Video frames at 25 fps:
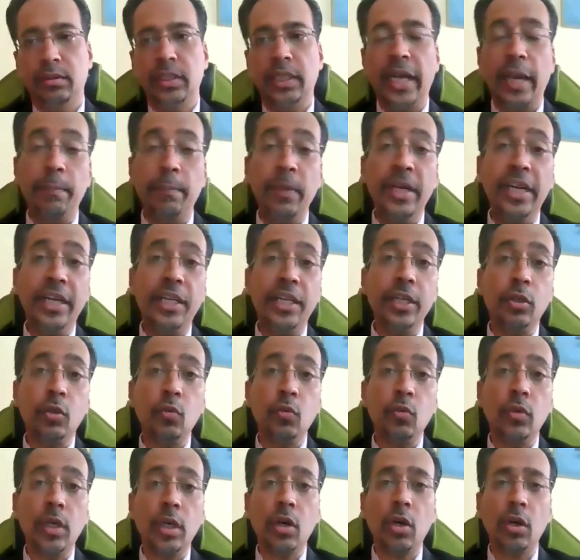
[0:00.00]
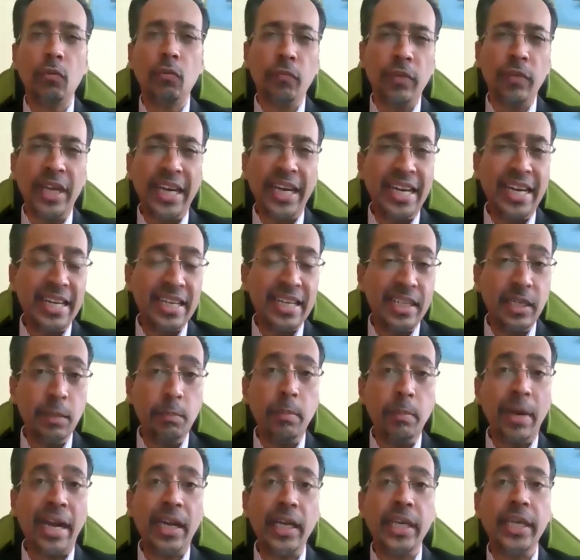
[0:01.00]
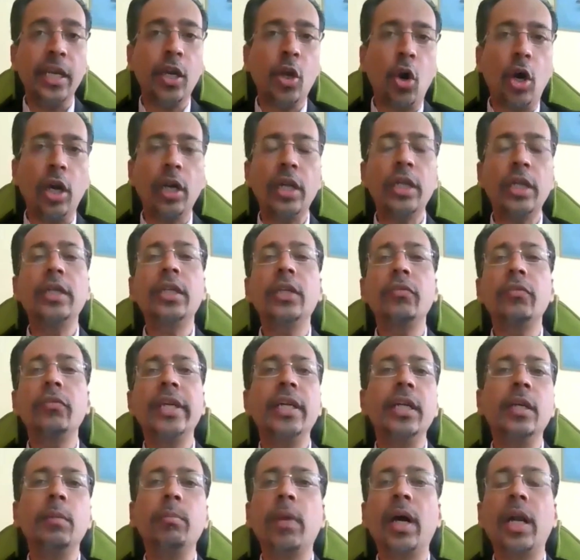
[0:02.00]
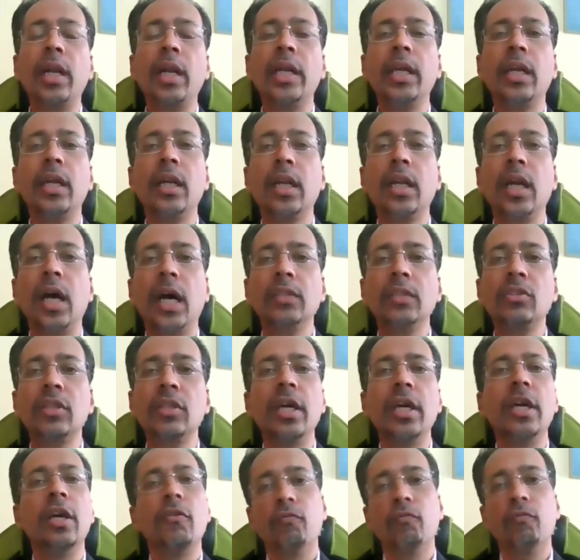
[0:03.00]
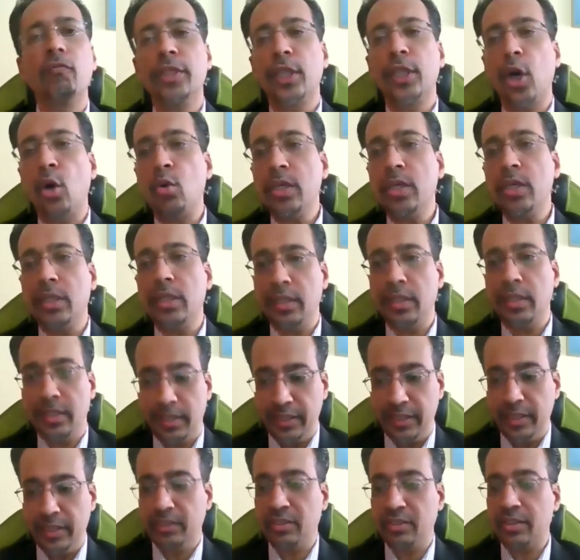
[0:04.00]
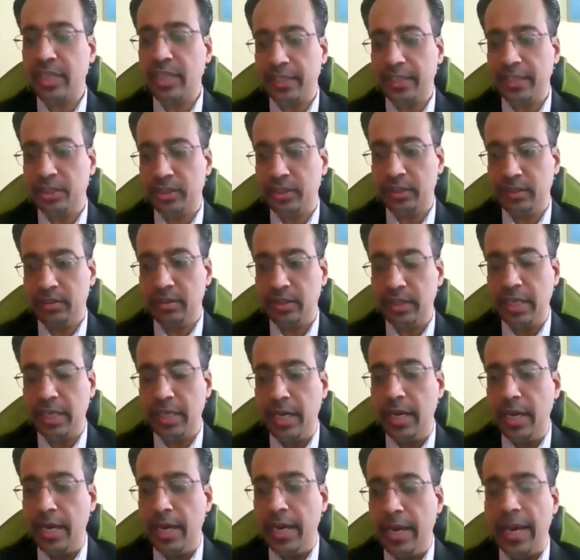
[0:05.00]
The ability to work on very demanding, cognitively demanding tasks without distractions.